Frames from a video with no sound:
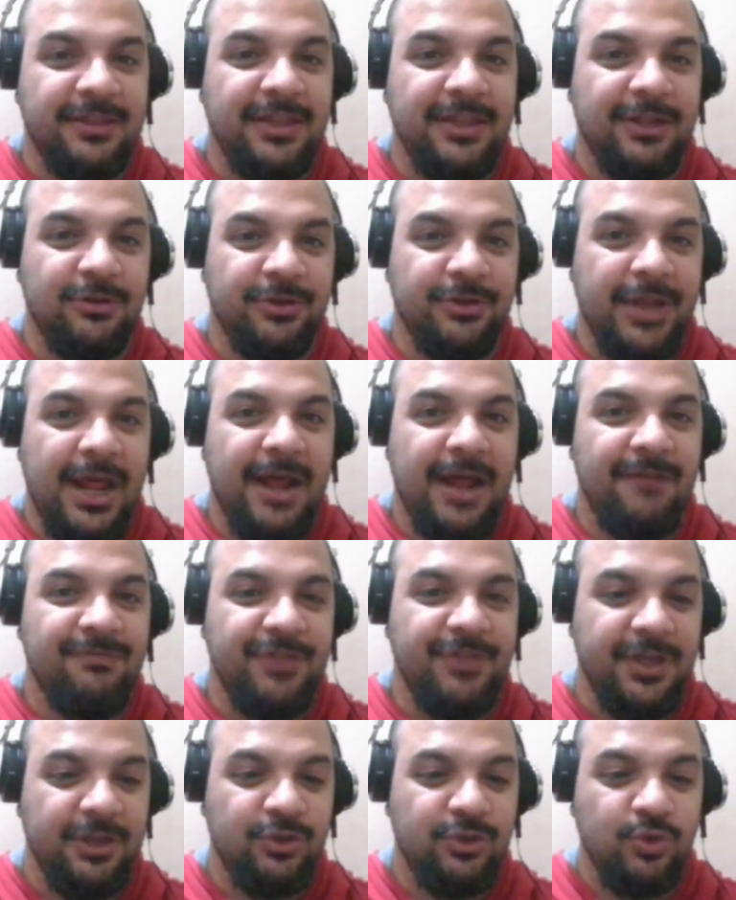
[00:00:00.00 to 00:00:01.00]
They don't have
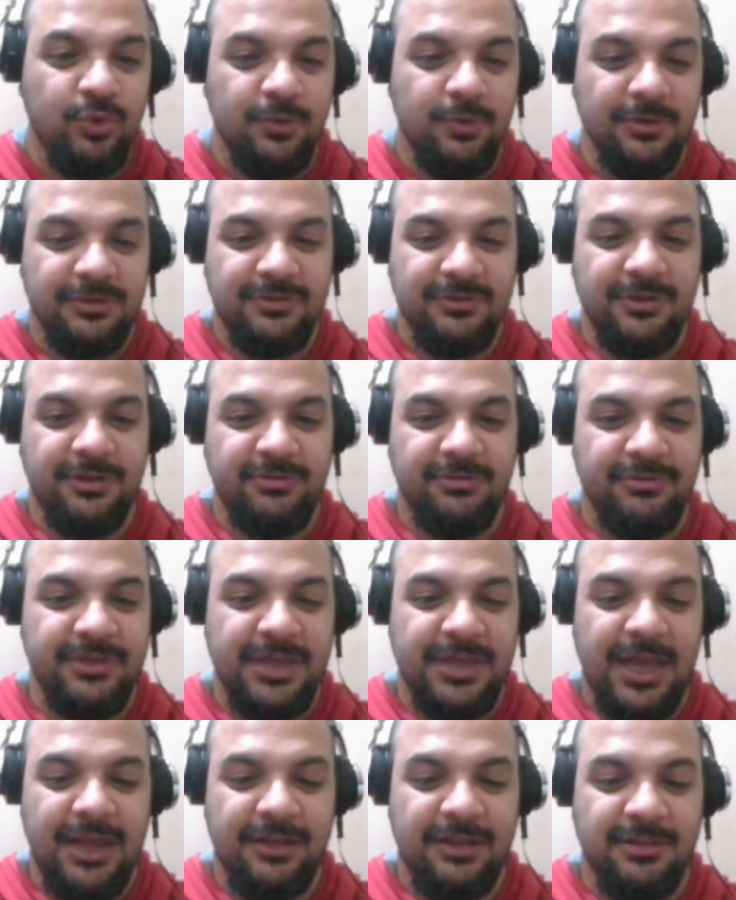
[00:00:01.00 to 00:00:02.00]
the tools to
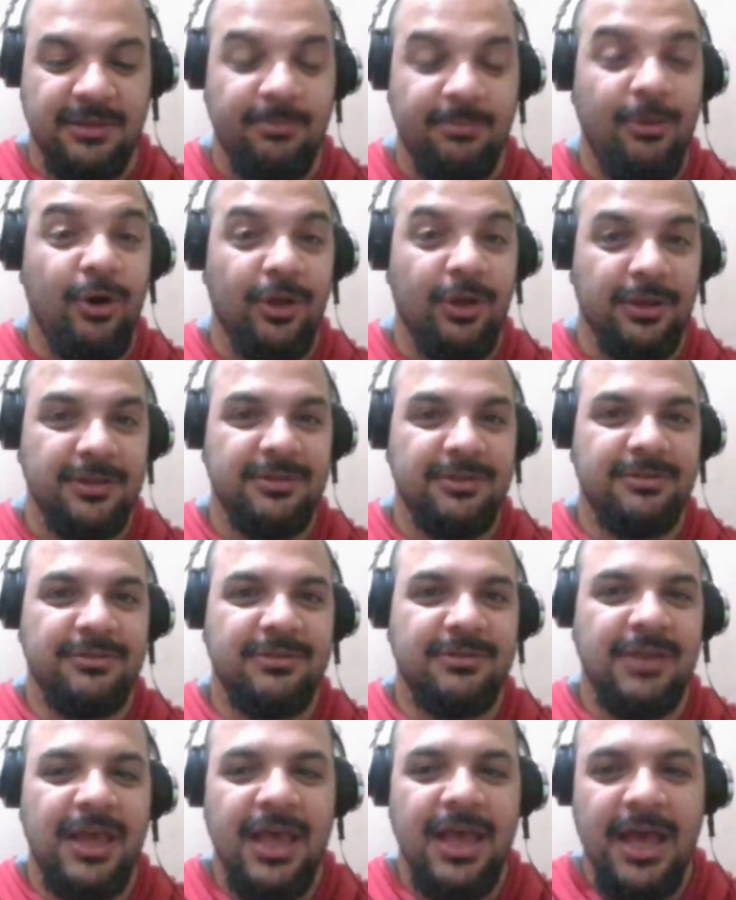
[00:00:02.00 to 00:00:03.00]
create the molds,
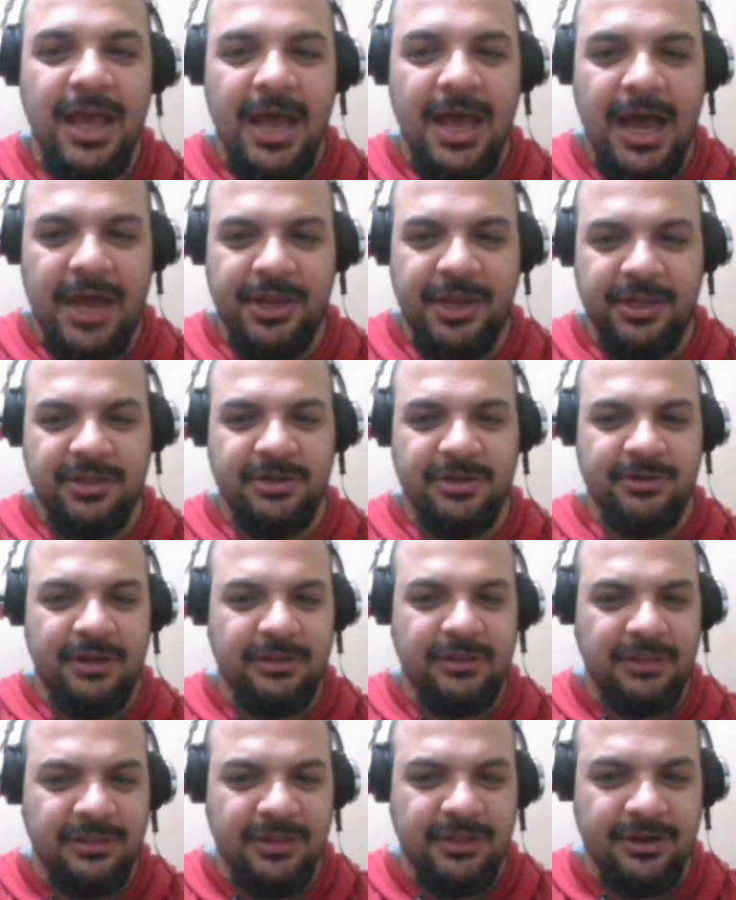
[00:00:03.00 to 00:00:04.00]
and it turned out
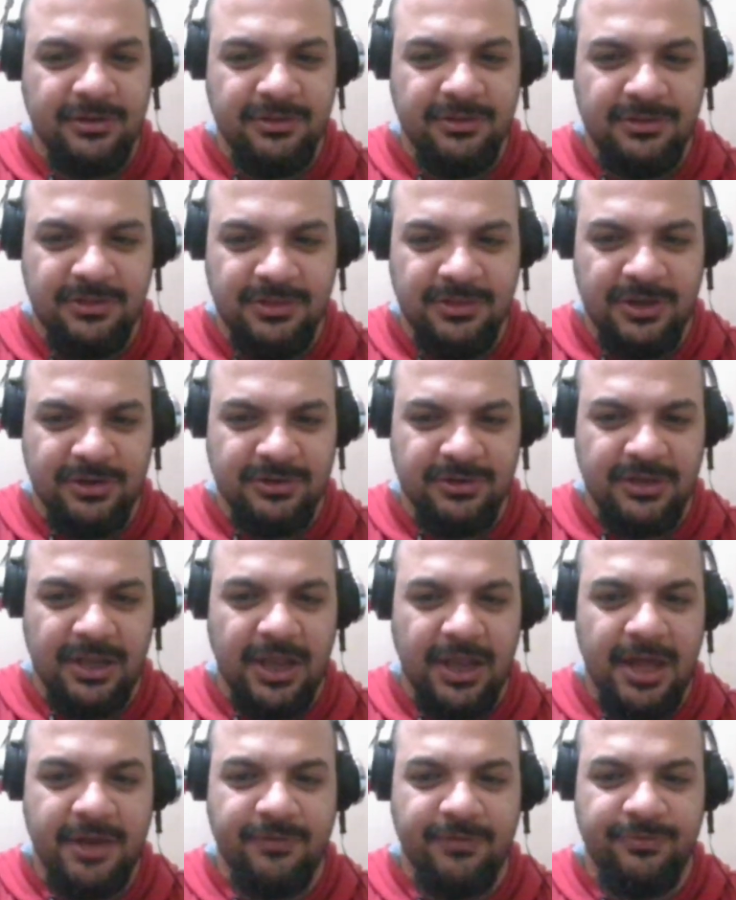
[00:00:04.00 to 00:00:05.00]
that there is a
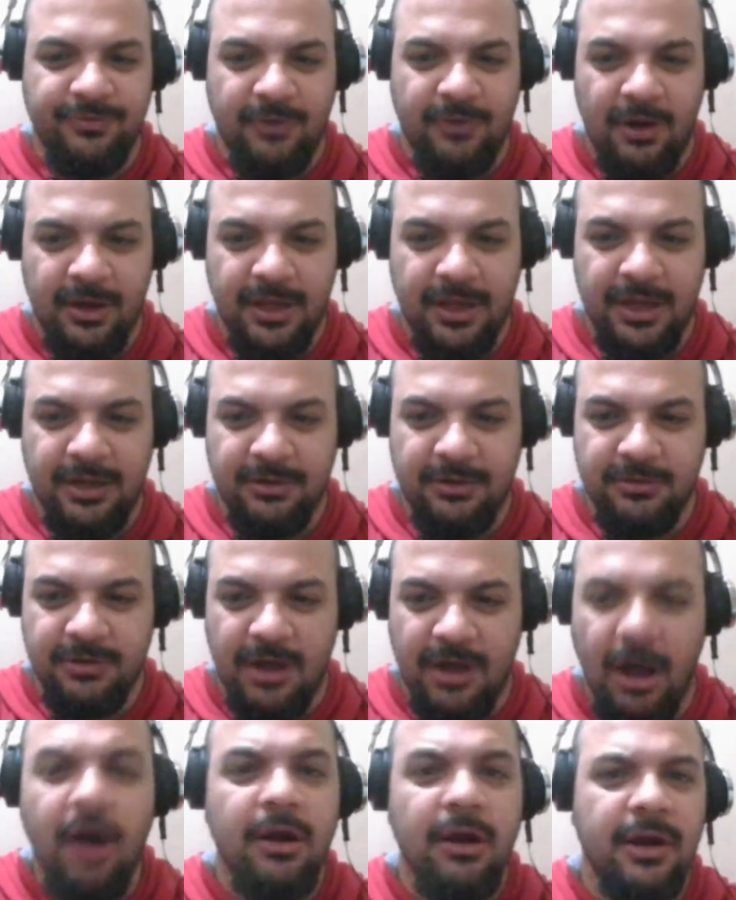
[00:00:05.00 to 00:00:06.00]
lot of
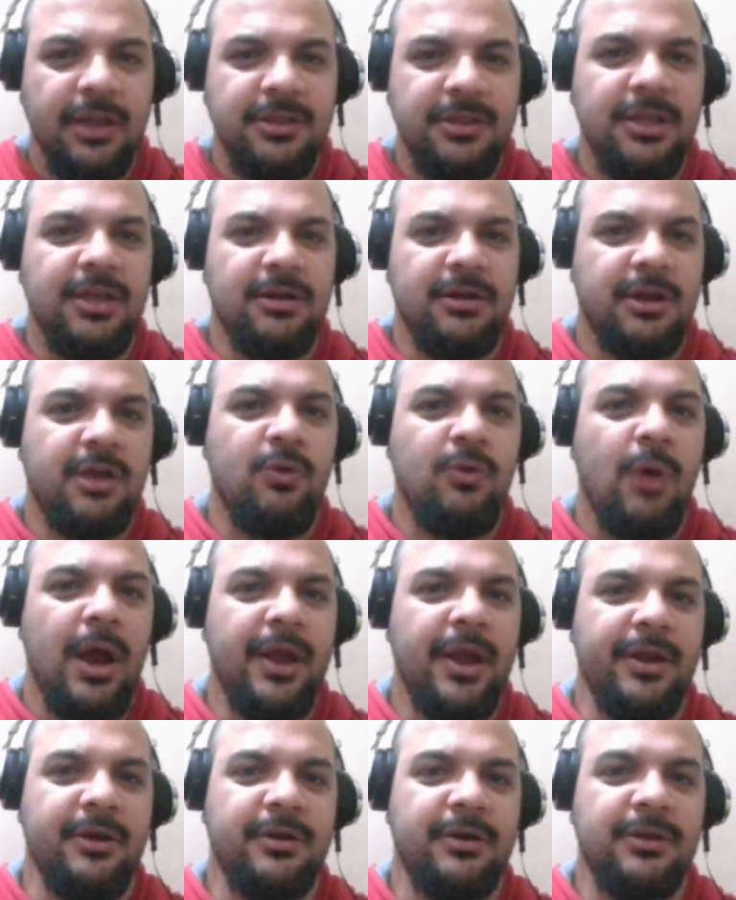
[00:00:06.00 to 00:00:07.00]
R&D
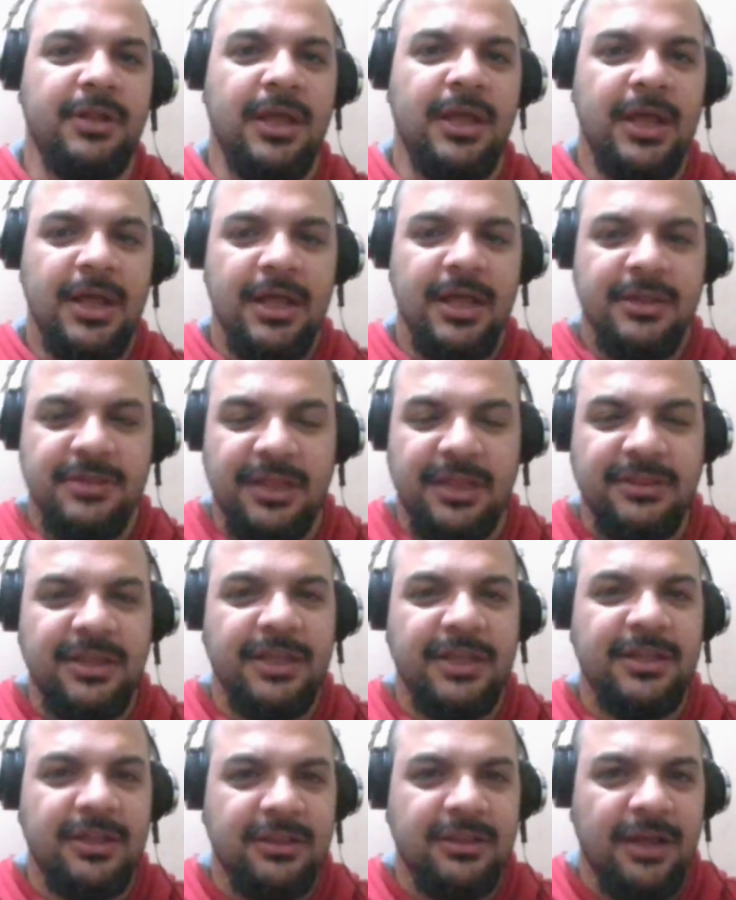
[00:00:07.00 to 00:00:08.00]
required, that they
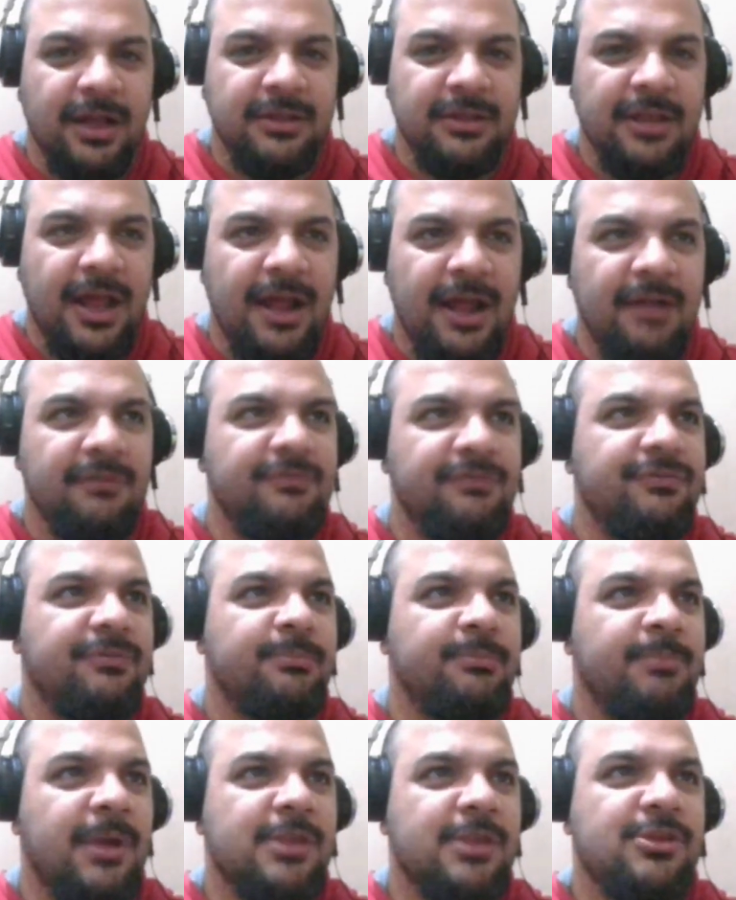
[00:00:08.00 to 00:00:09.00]
did not have
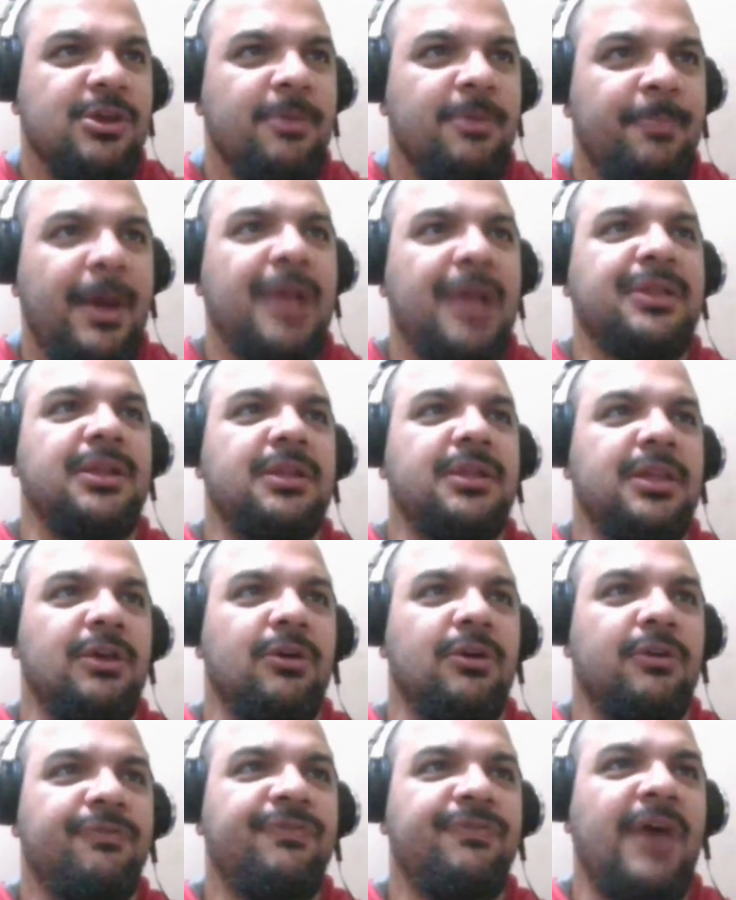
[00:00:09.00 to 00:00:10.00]
much capacity
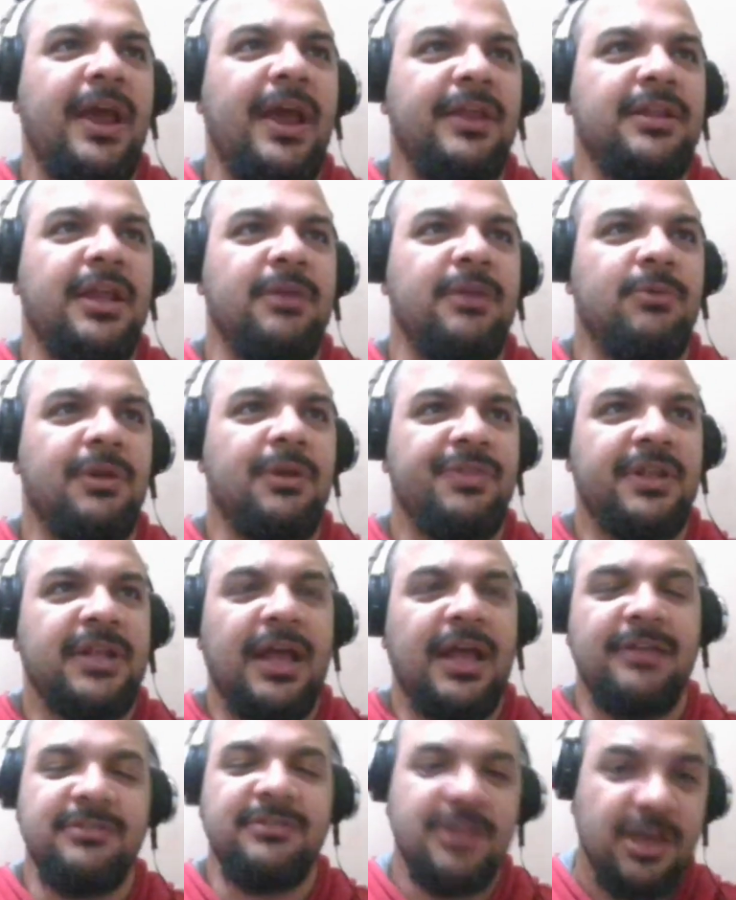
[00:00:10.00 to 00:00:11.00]
or find anyone that
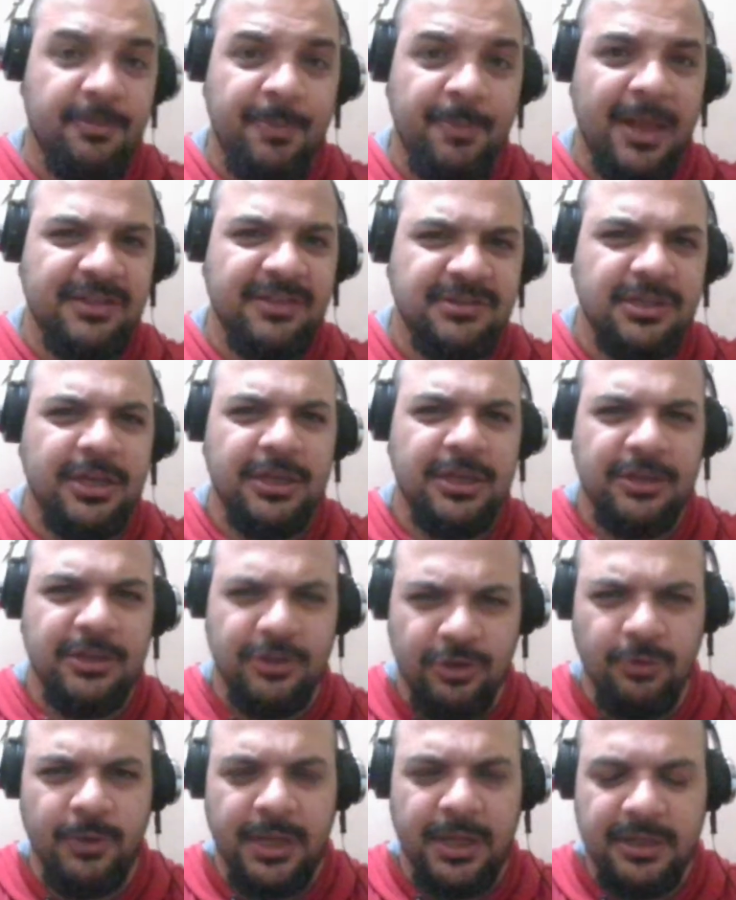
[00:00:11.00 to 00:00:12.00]
has the capacity to
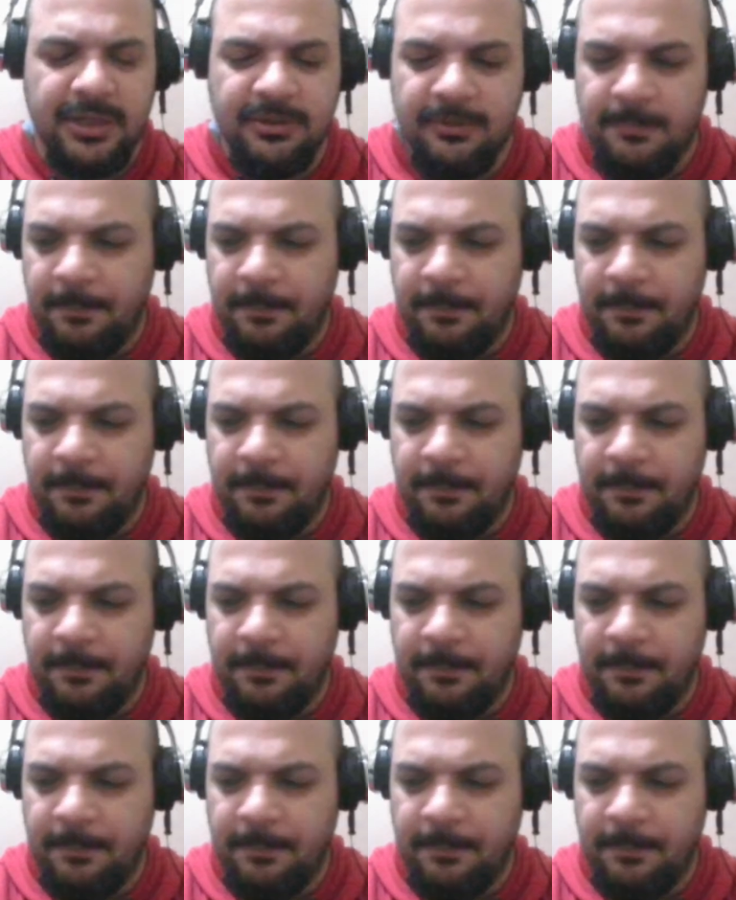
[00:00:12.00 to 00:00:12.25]
do it,